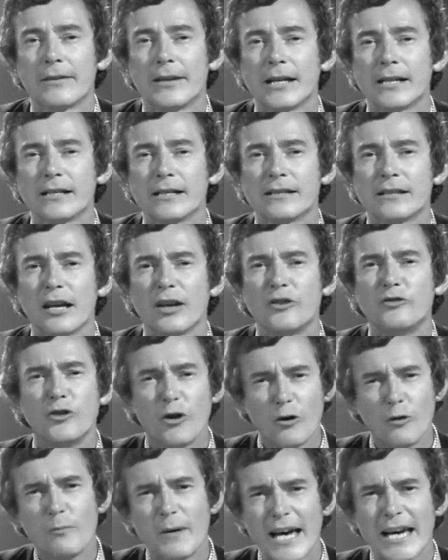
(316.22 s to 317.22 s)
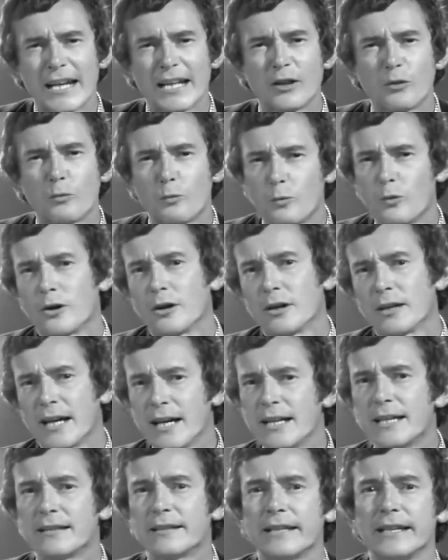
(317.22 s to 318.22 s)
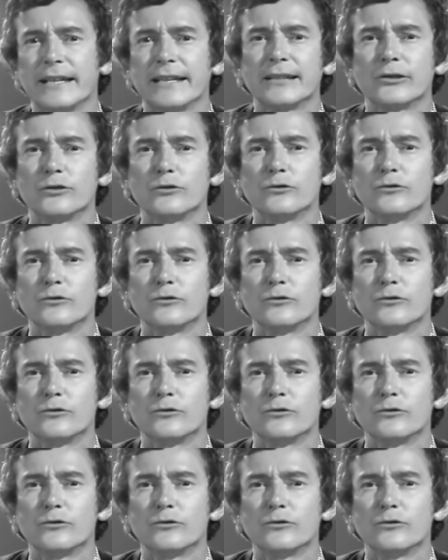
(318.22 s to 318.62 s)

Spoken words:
There's no man in the world, I think,